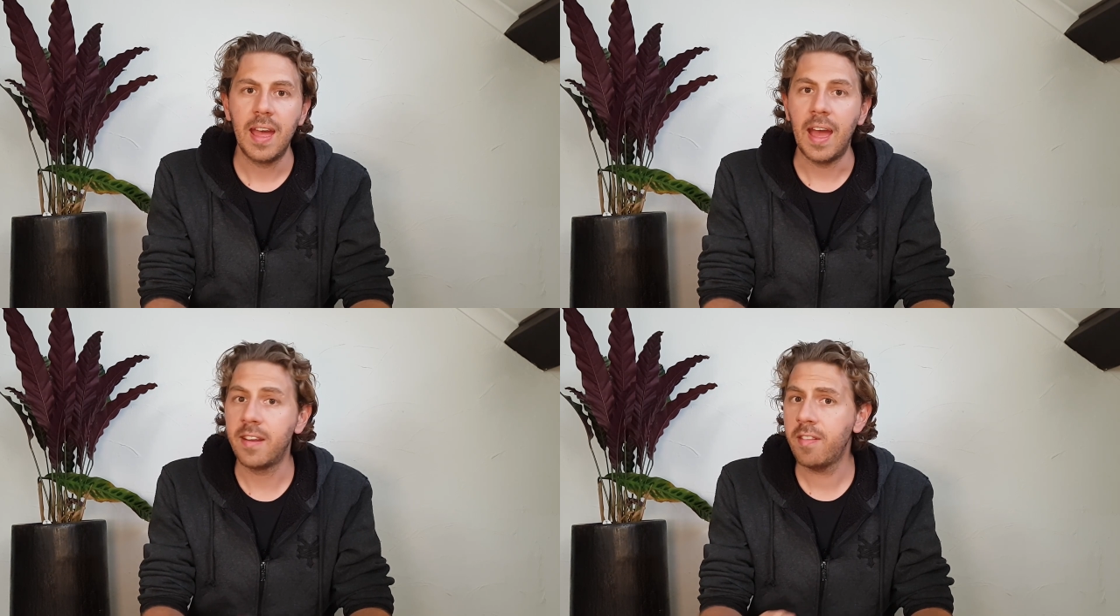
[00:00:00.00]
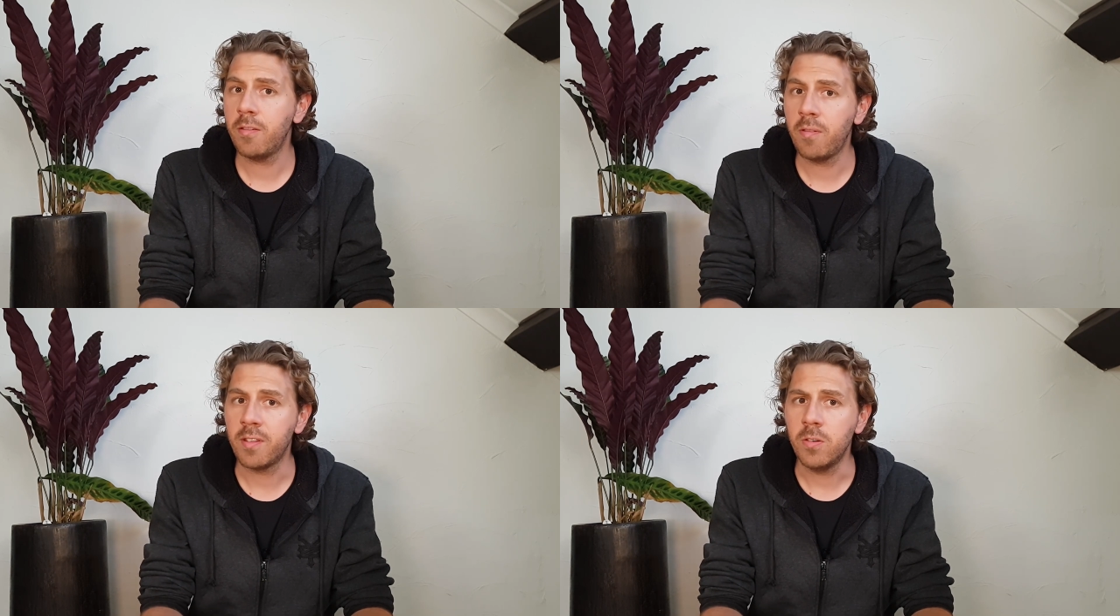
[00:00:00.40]
and as a
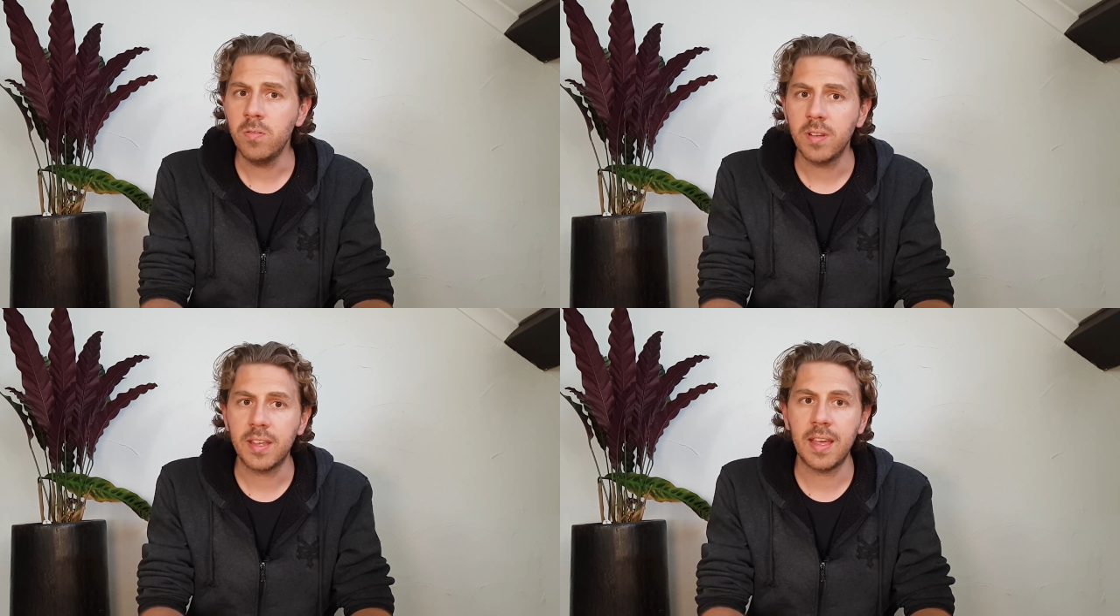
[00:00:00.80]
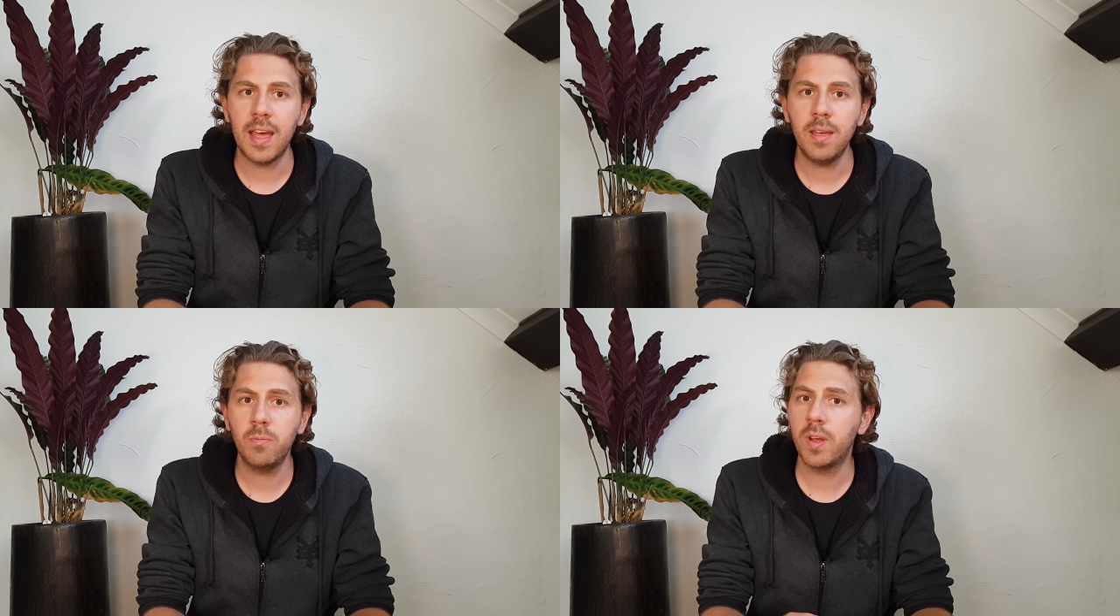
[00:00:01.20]
result
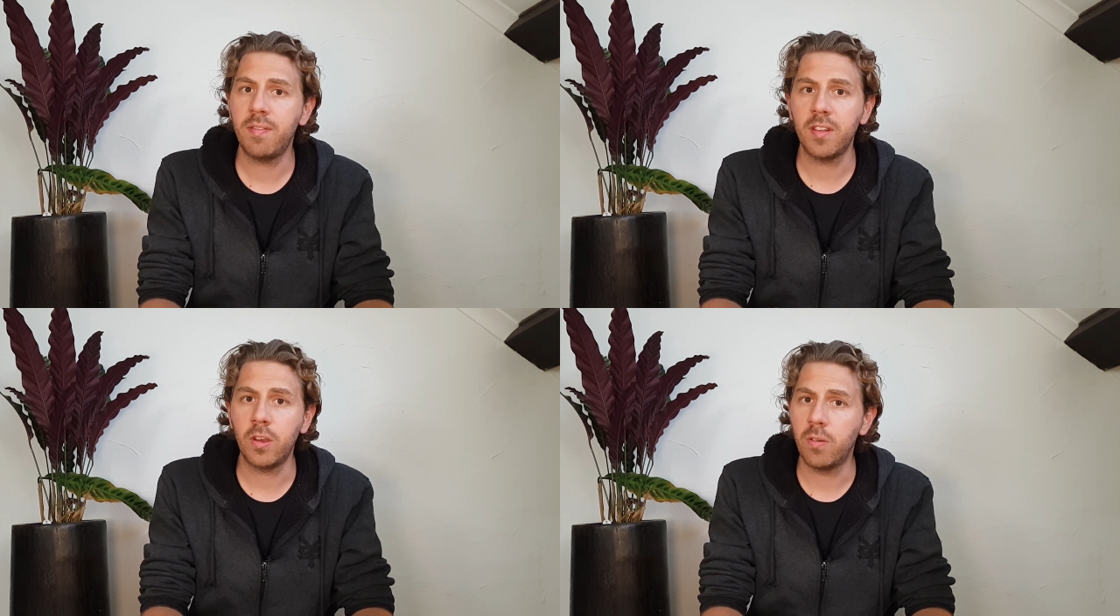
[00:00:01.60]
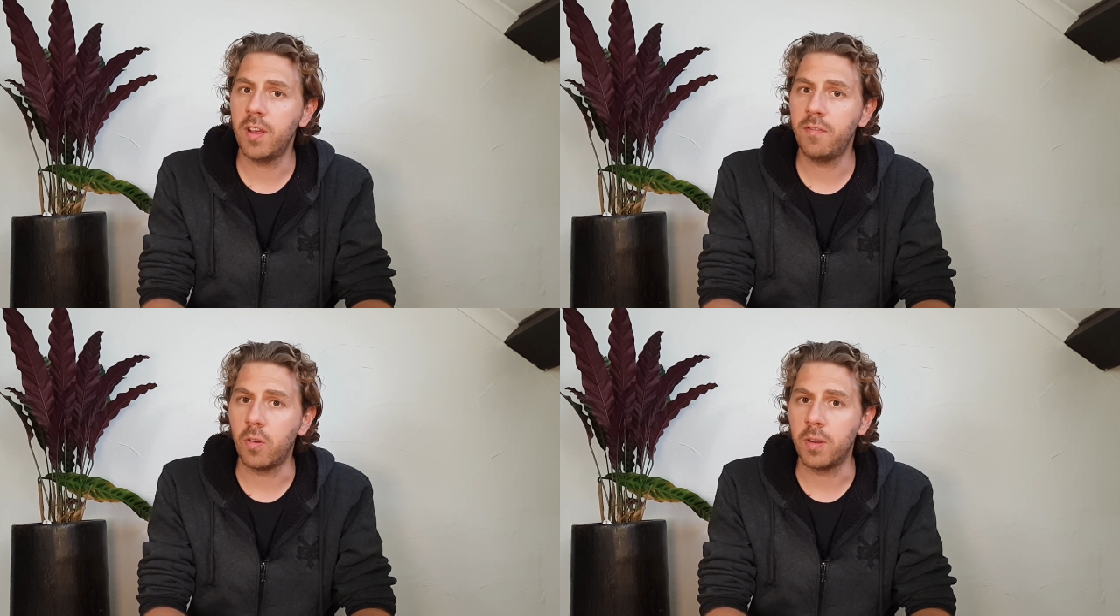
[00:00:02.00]
came with
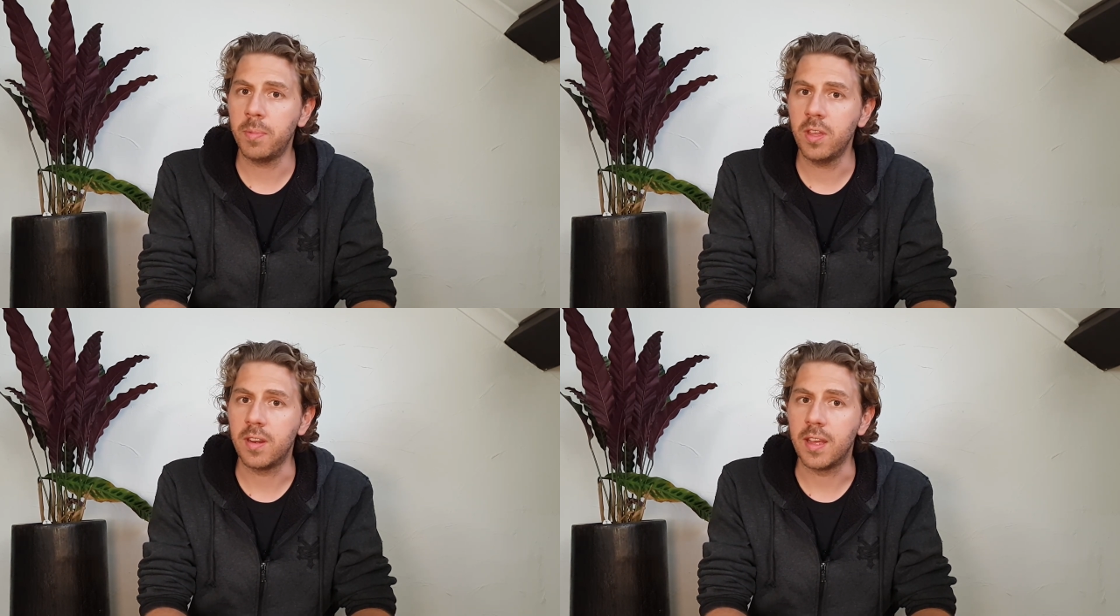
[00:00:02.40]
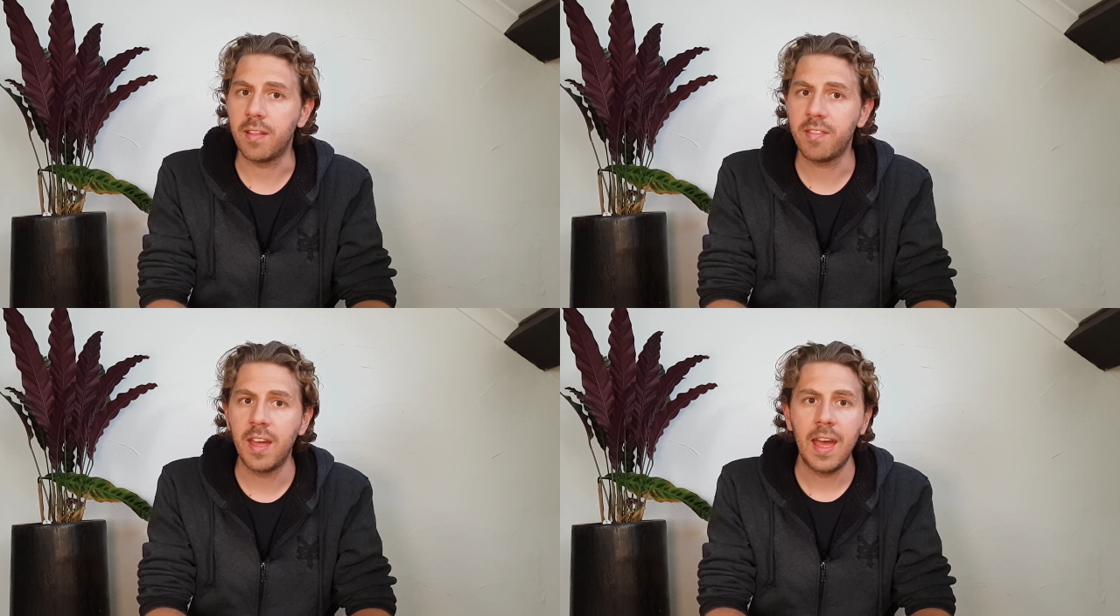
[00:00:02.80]
security
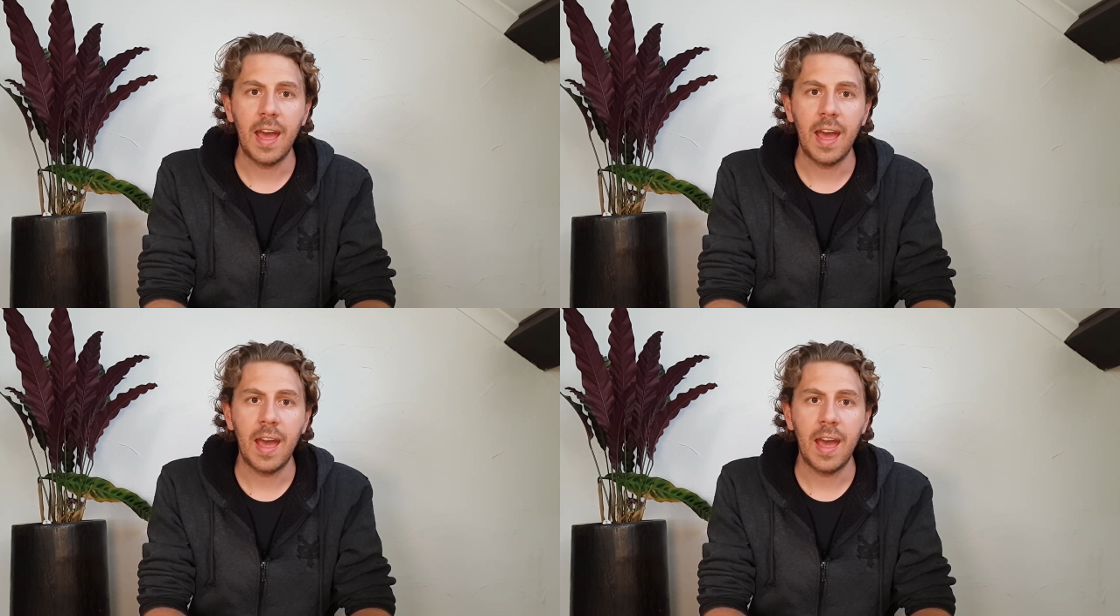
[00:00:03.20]
vulnerabilities.